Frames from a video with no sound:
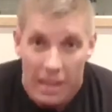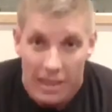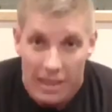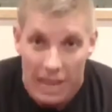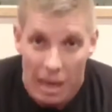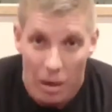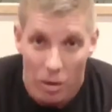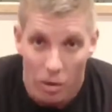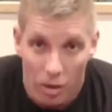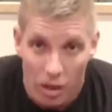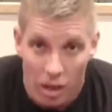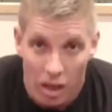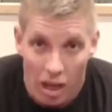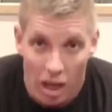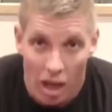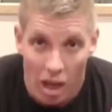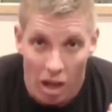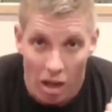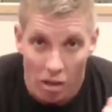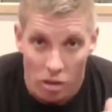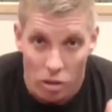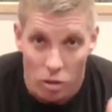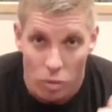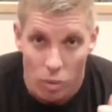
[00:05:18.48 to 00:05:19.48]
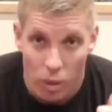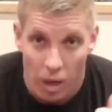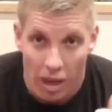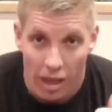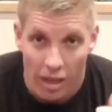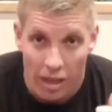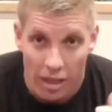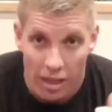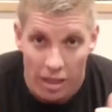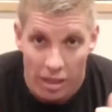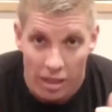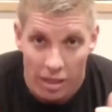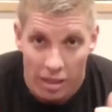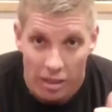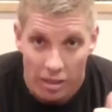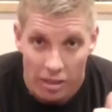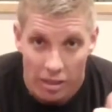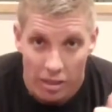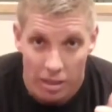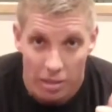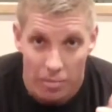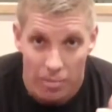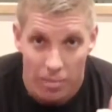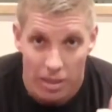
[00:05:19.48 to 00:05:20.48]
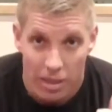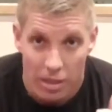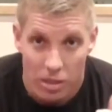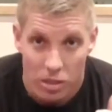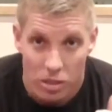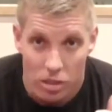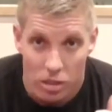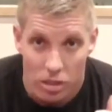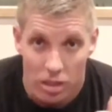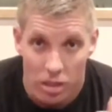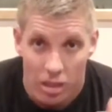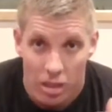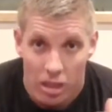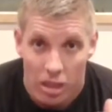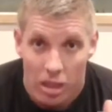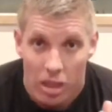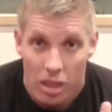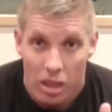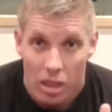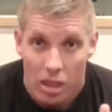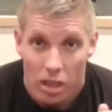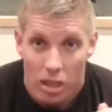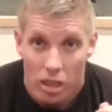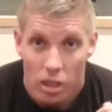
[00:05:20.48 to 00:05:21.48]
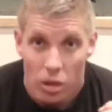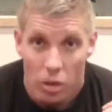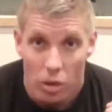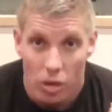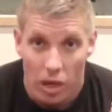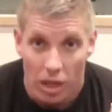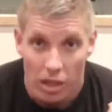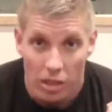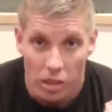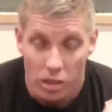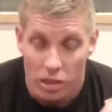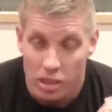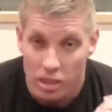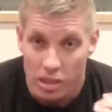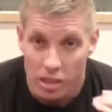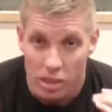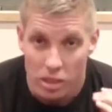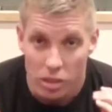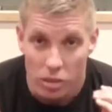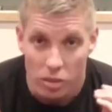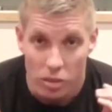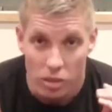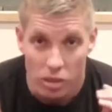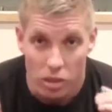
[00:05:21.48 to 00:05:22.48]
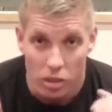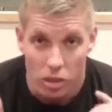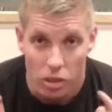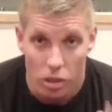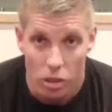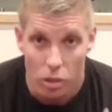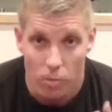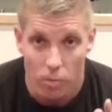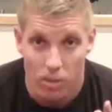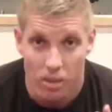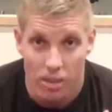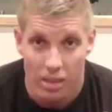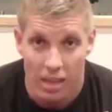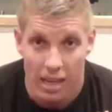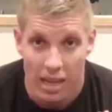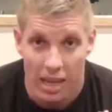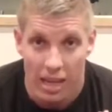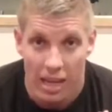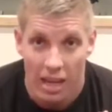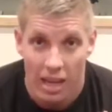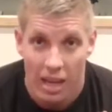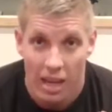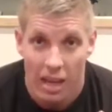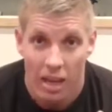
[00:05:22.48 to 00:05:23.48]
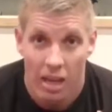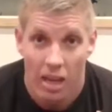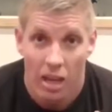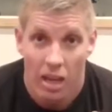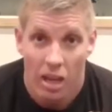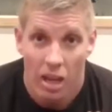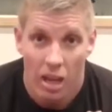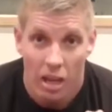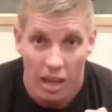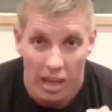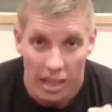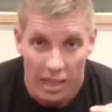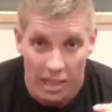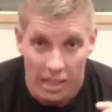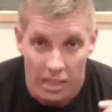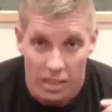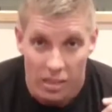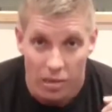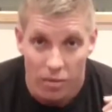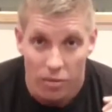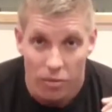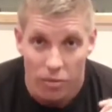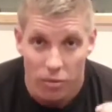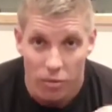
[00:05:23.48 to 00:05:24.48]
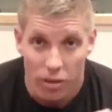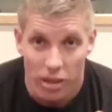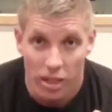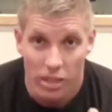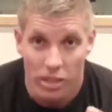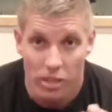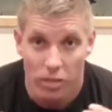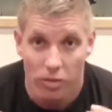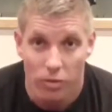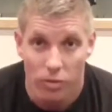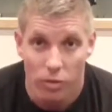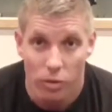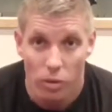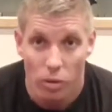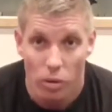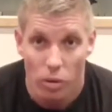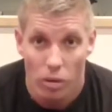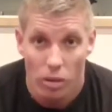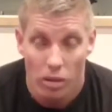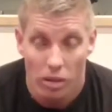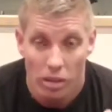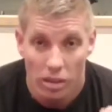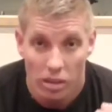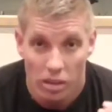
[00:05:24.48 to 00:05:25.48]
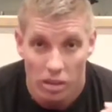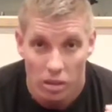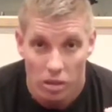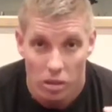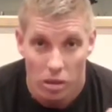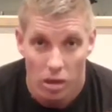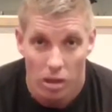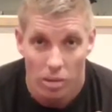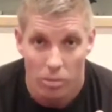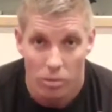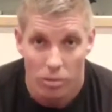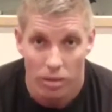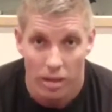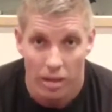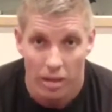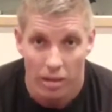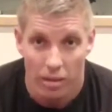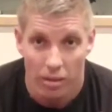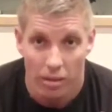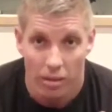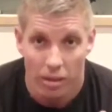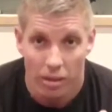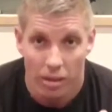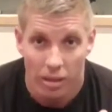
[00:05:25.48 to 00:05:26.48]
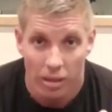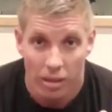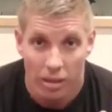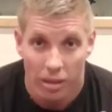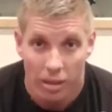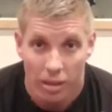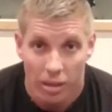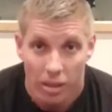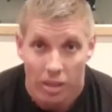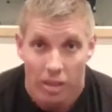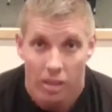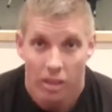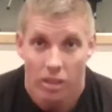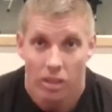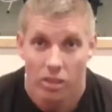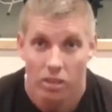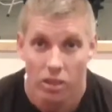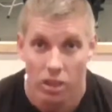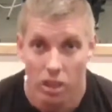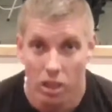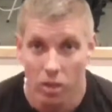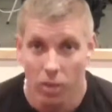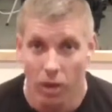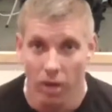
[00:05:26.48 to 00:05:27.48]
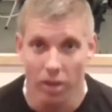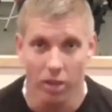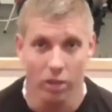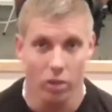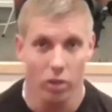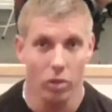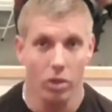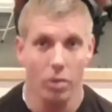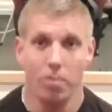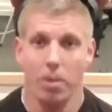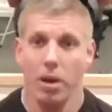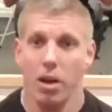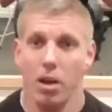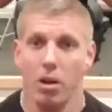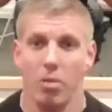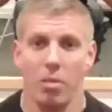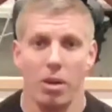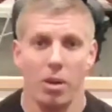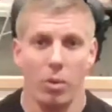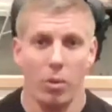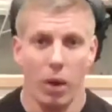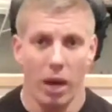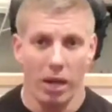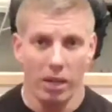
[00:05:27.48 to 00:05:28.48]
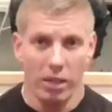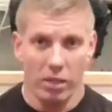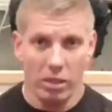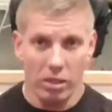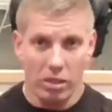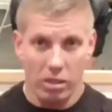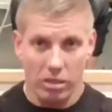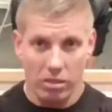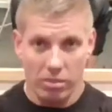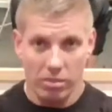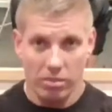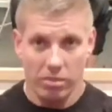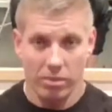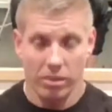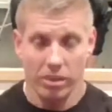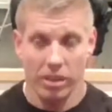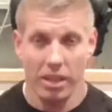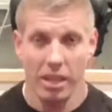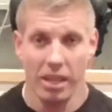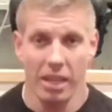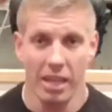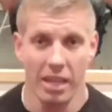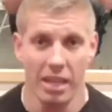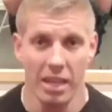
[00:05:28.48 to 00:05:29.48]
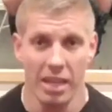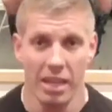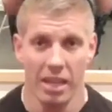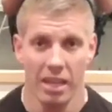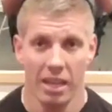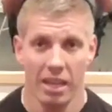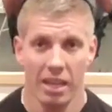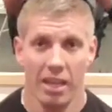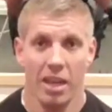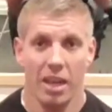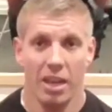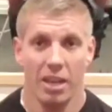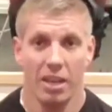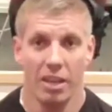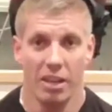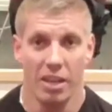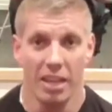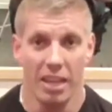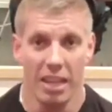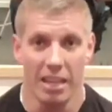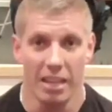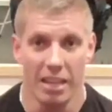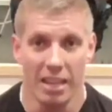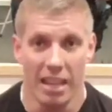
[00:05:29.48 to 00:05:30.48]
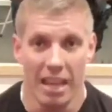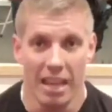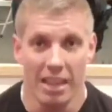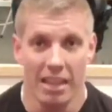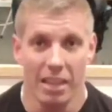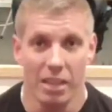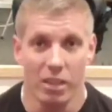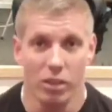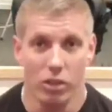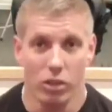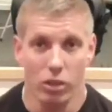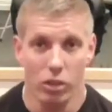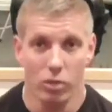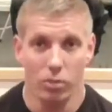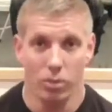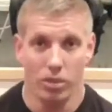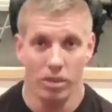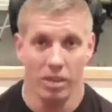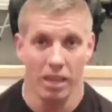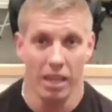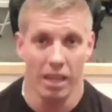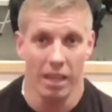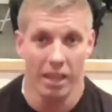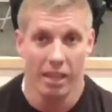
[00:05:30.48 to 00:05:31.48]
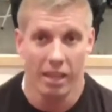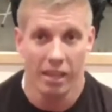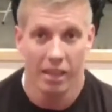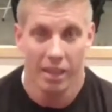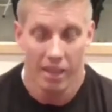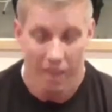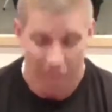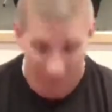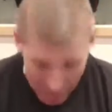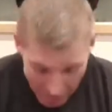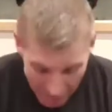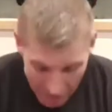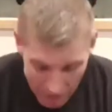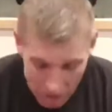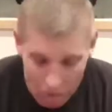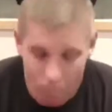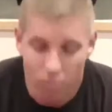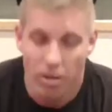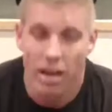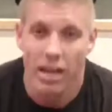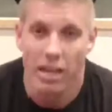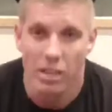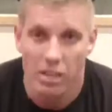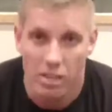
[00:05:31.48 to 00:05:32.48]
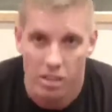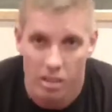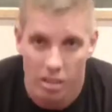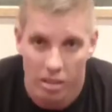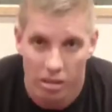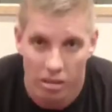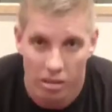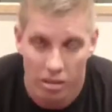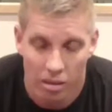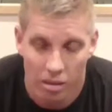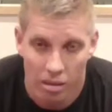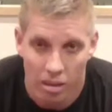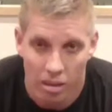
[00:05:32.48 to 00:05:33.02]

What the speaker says: Now on the last one, I didn't mention, you're going to just do the superset at least 3 to 4 times round. So you only do the pyramid once, okay? Now at the end of that, then you superset. Then you rest.